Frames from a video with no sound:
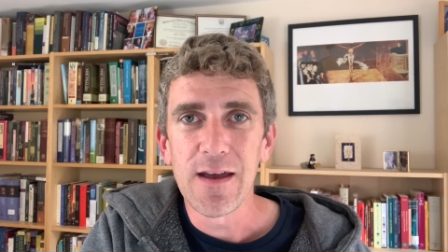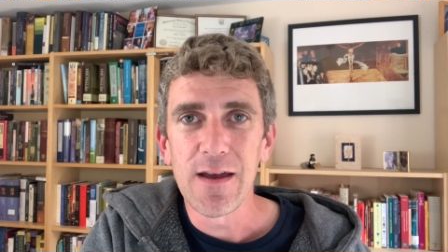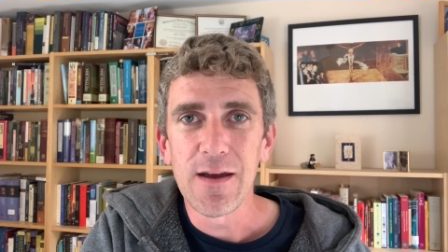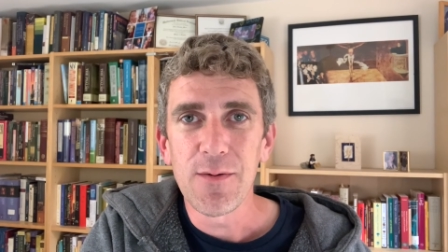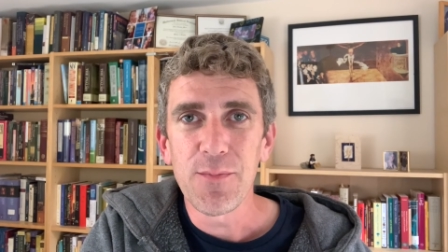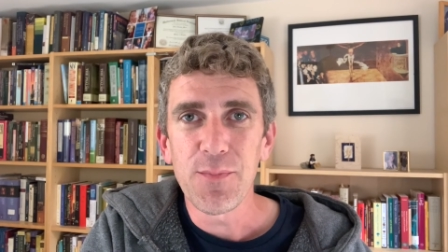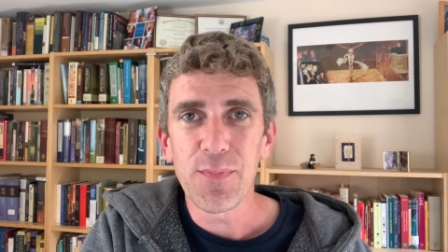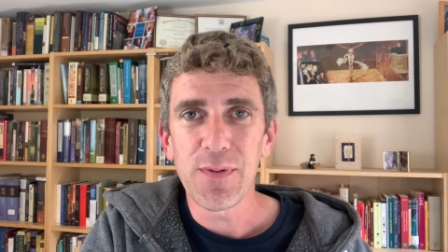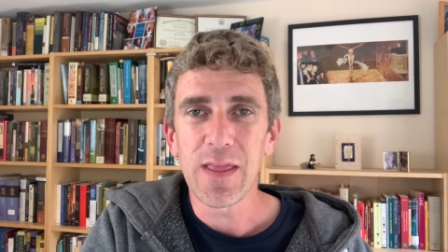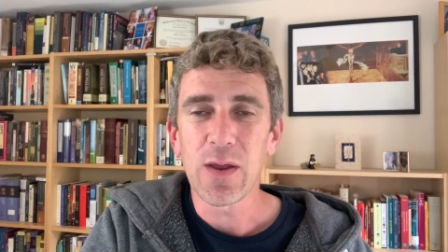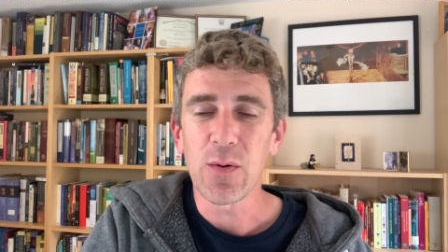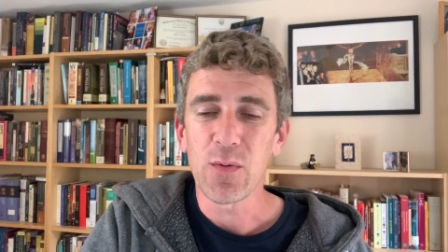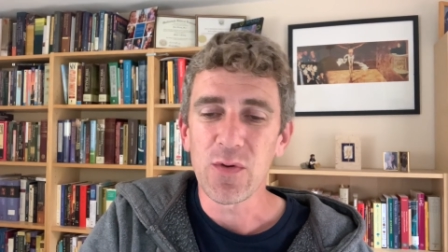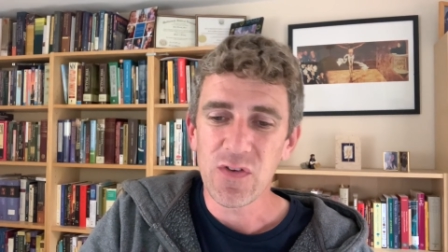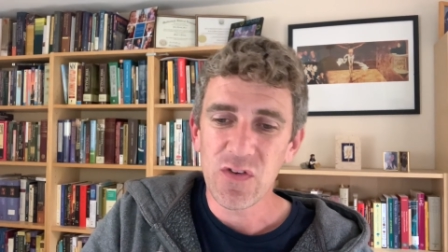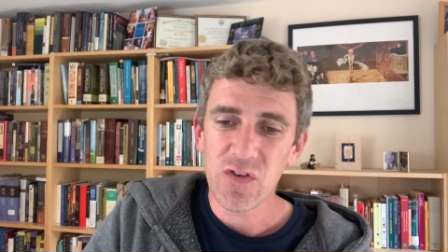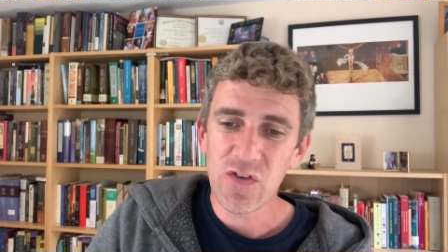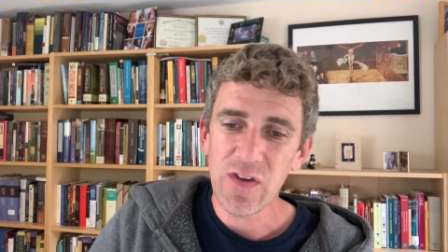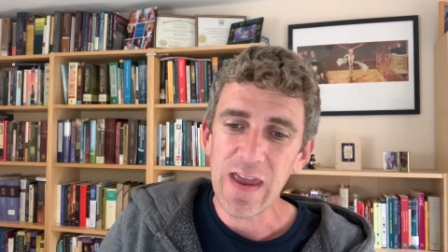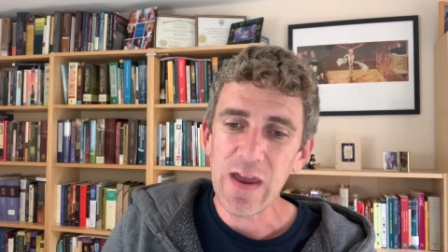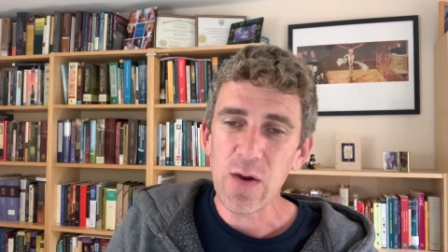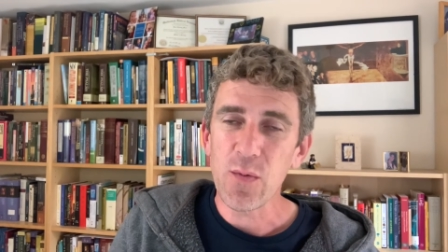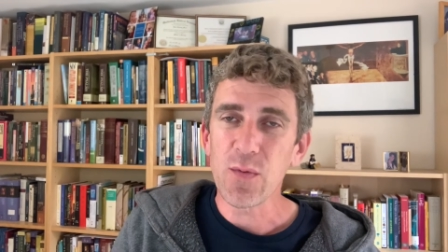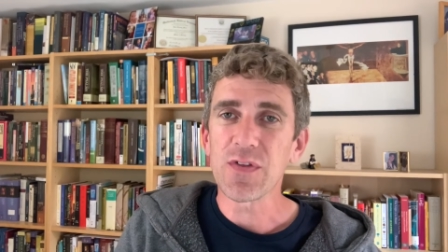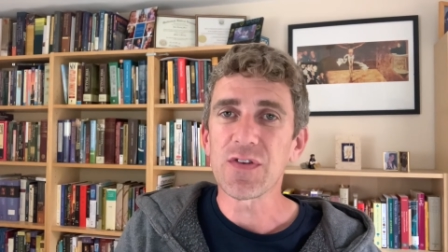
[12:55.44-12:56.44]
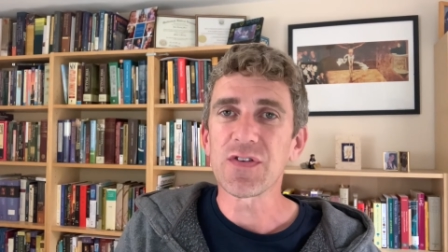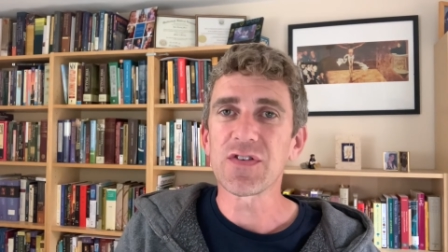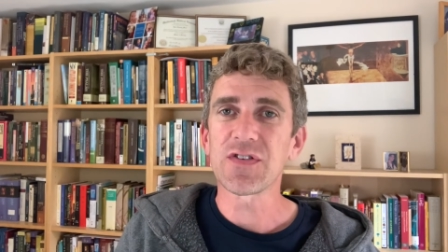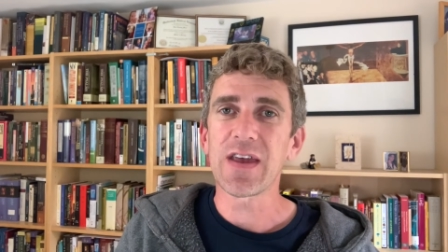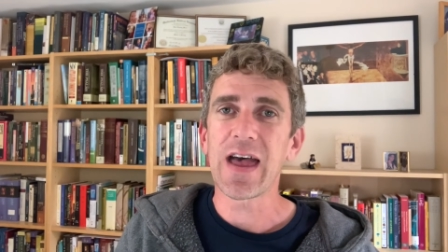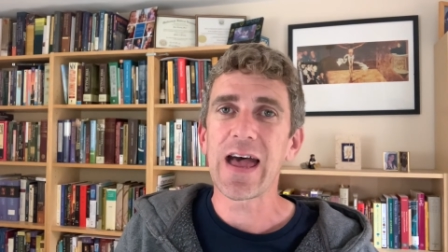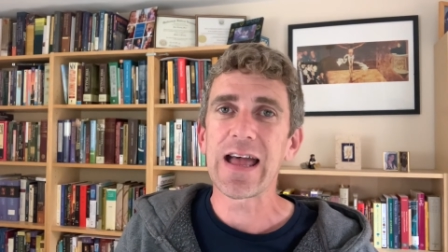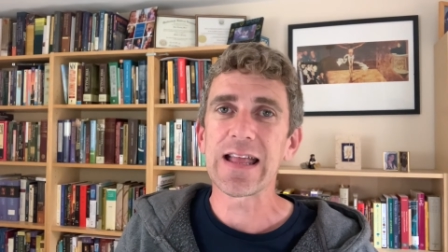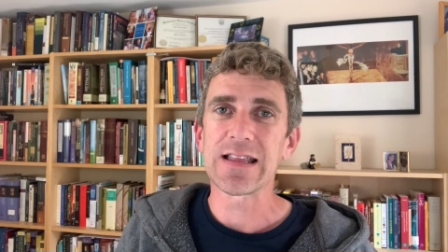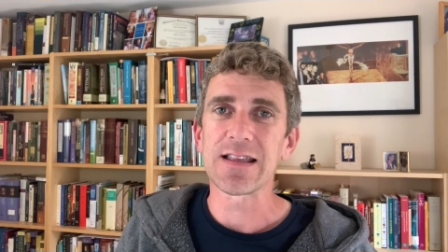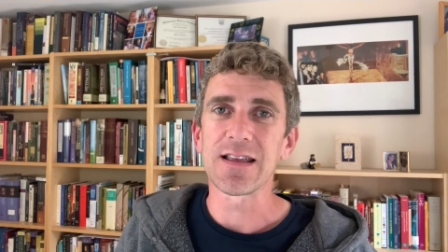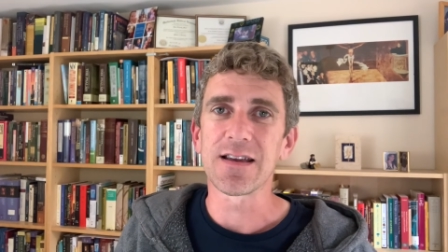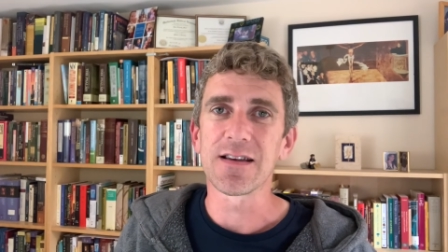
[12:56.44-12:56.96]
But they would say it with
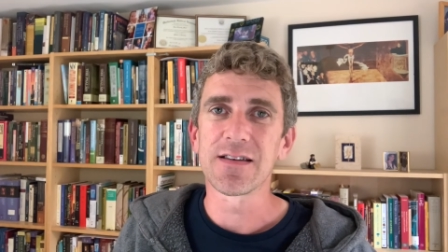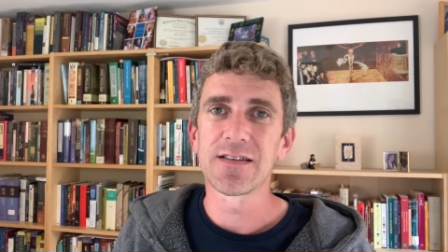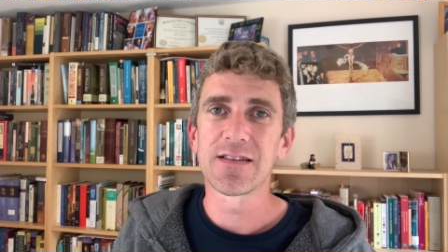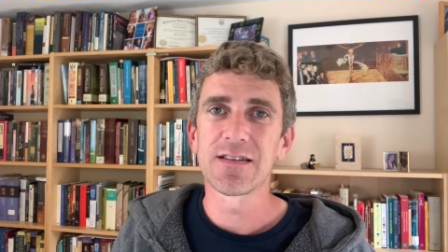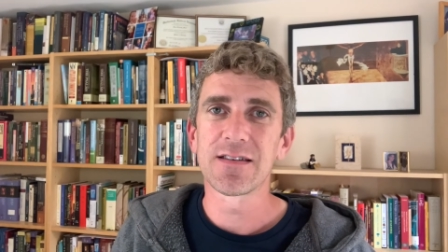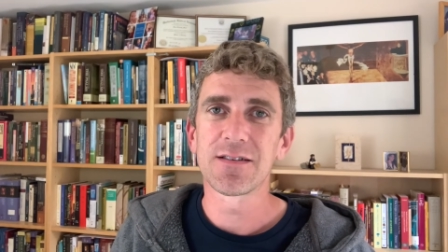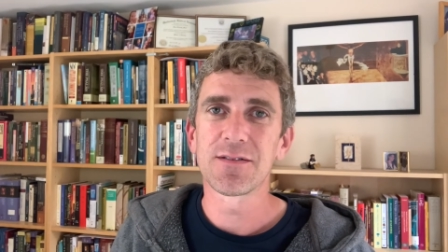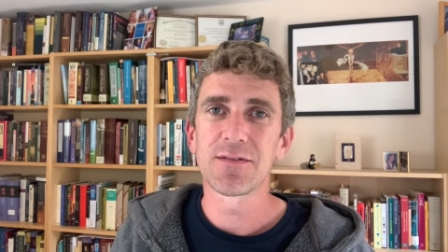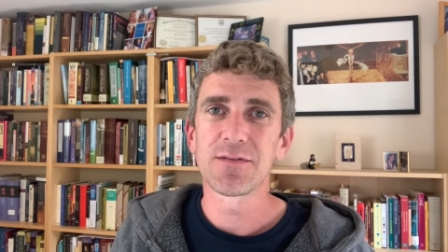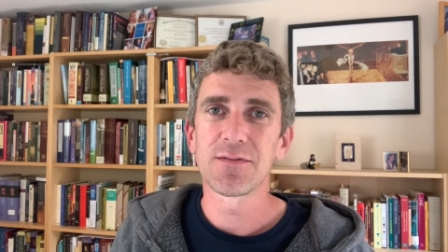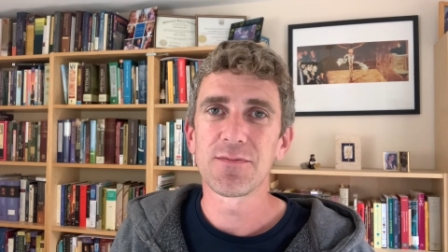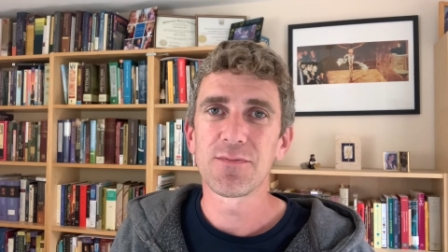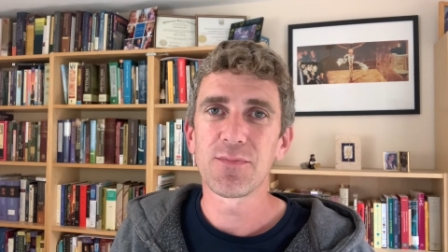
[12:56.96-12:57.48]
sadness,